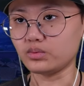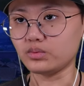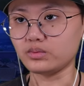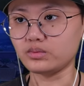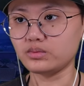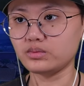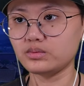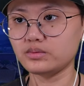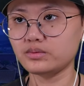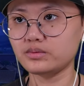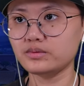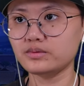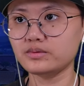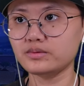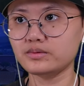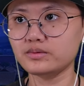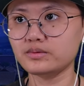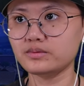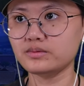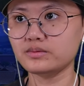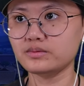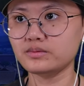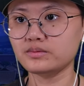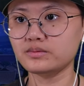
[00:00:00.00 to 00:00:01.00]

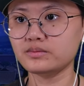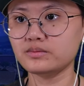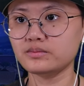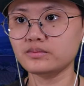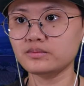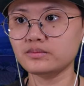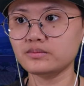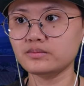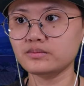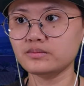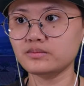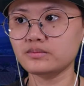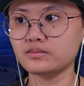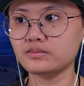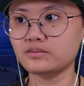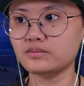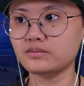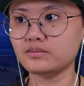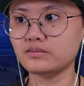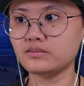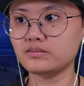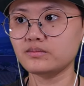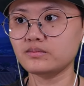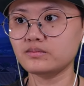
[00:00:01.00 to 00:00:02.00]

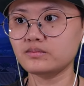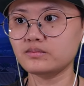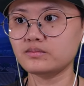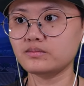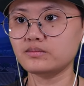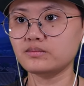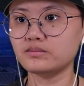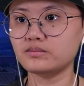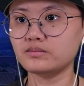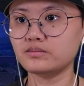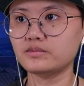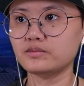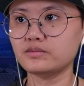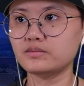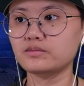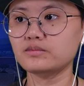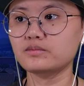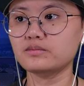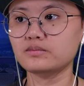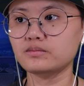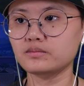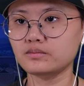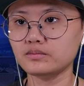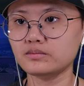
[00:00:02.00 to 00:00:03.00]

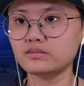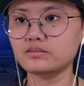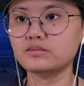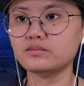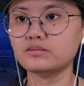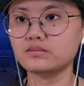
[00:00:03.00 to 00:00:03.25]
(no one is talking)